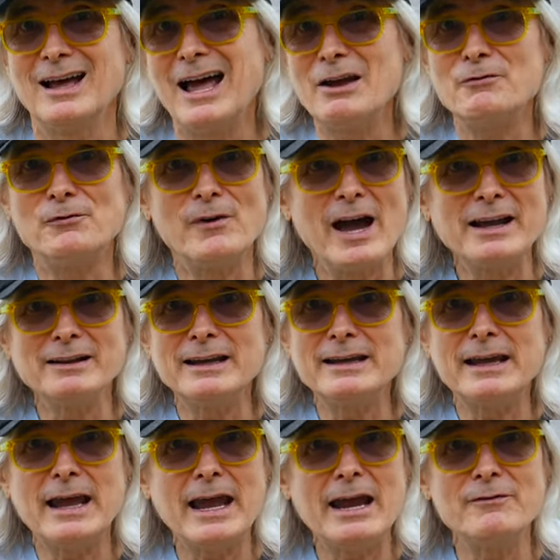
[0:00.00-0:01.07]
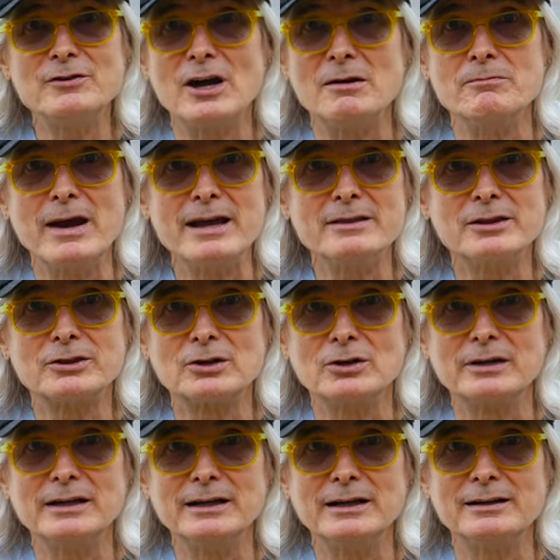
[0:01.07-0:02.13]
I finally caved on May the
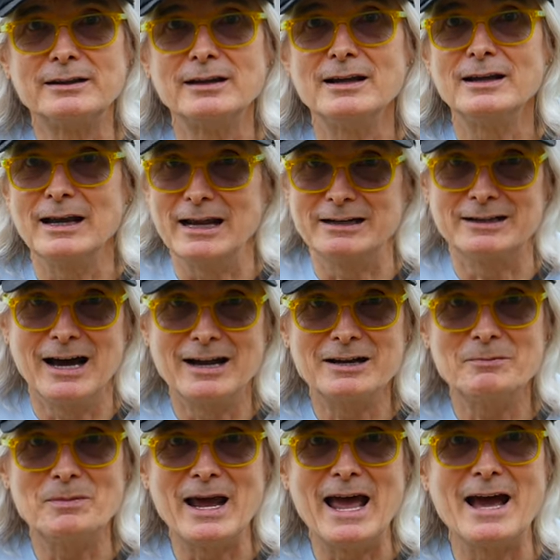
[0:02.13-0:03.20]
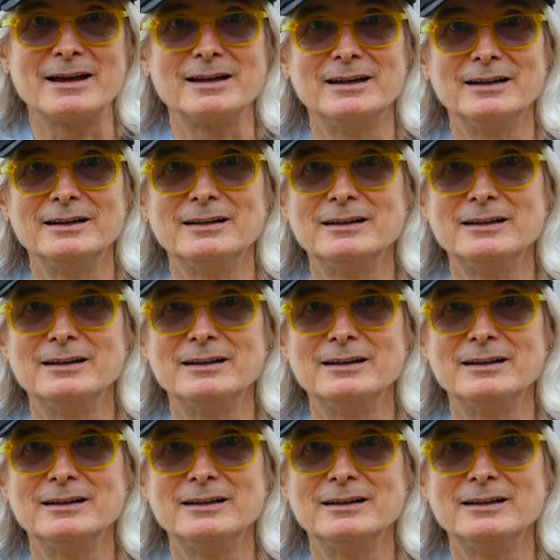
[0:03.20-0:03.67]
30th and cut it back.